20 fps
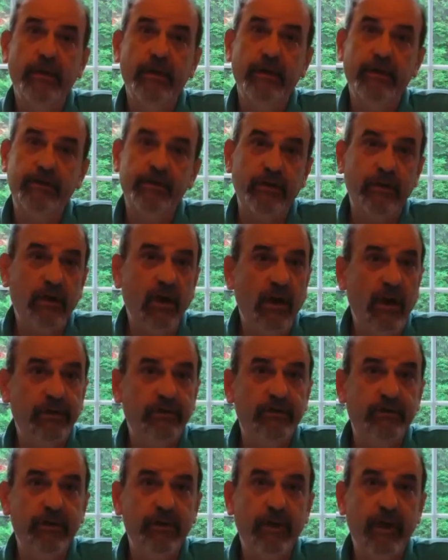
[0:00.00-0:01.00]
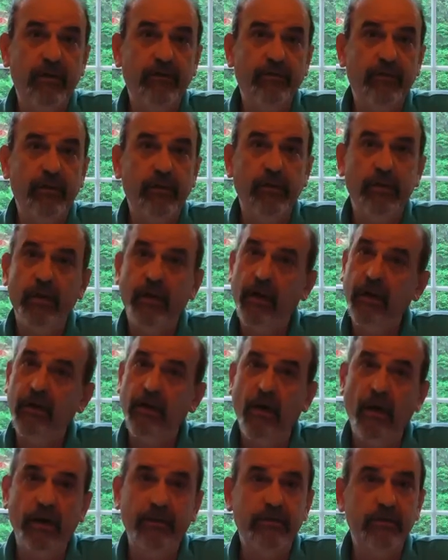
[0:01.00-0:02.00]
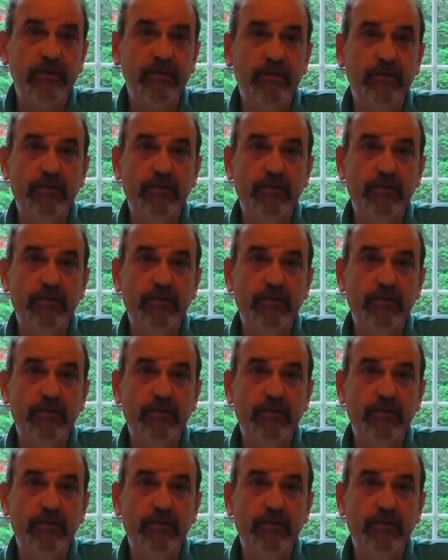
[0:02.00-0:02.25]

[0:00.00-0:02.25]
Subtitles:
It's a constant effort, a constant